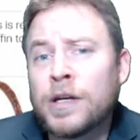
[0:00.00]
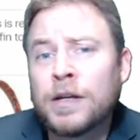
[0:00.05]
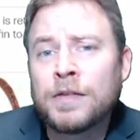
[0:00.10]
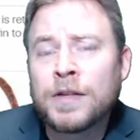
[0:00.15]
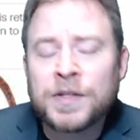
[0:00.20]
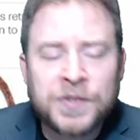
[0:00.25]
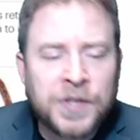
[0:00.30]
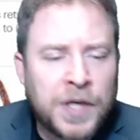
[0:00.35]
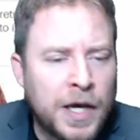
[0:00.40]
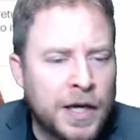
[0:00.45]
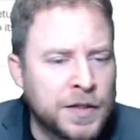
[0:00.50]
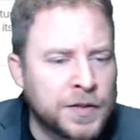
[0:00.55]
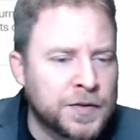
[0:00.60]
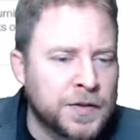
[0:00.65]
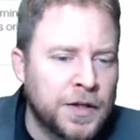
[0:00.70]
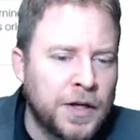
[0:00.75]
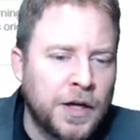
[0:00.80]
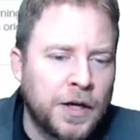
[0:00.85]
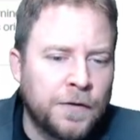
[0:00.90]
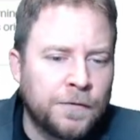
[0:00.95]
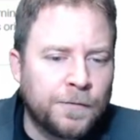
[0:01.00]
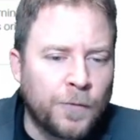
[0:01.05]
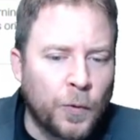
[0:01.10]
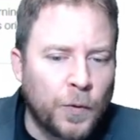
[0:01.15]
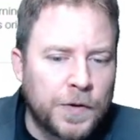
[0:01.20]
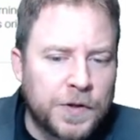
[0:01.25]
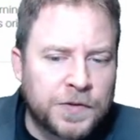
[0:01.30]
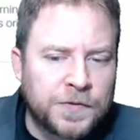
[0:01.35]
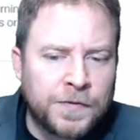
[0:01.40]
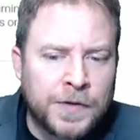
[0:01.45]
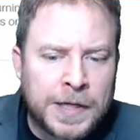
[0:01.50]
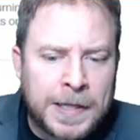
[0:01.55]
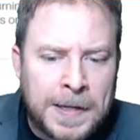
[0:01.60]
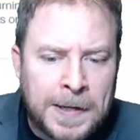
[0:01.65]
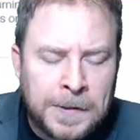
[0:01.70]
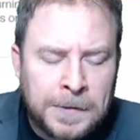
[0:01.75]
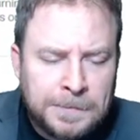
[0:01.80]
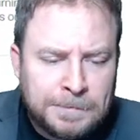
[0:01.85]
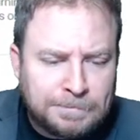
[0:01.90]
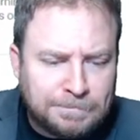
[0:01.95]
in this case for this
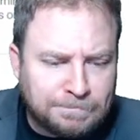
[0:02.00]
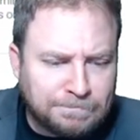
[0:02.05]
video,